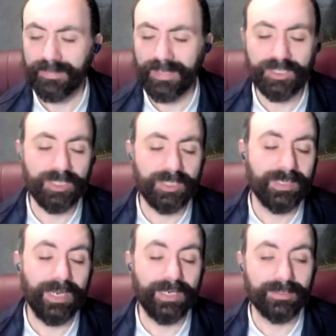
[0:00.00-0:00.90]

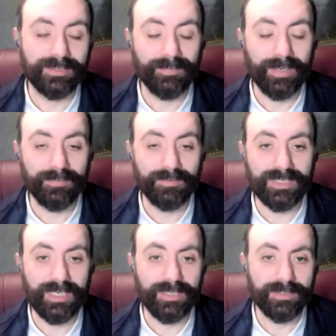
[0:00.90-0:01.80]
fascist gangs came out and
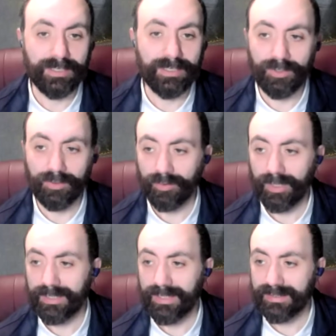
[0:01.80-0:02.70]
said in
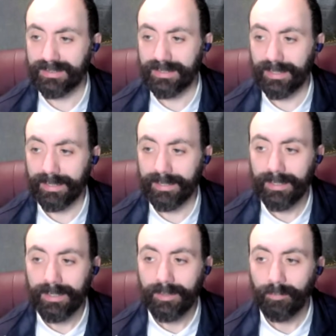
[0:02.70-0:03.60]
Ukraine yesterday,
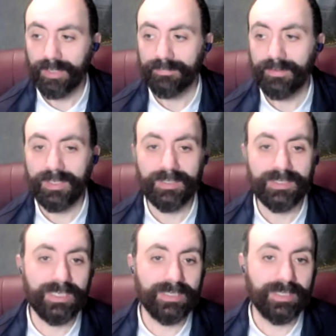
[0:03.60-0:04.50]
well, if he
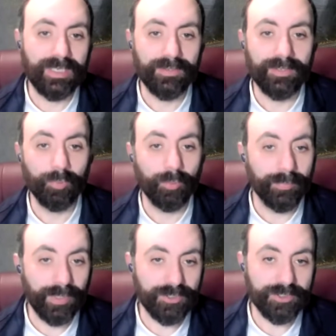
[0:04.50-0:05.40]
concedes that, then
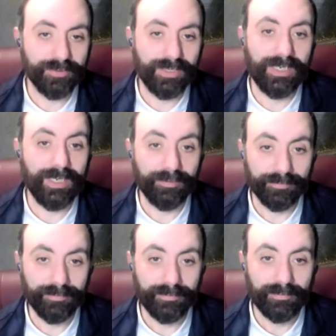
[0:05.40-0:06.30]
we'll march on Kiev
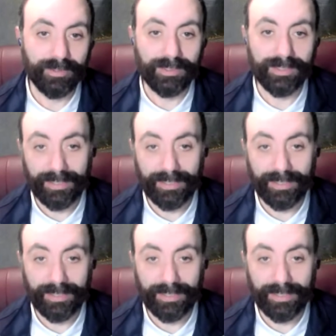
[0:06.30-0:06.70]
and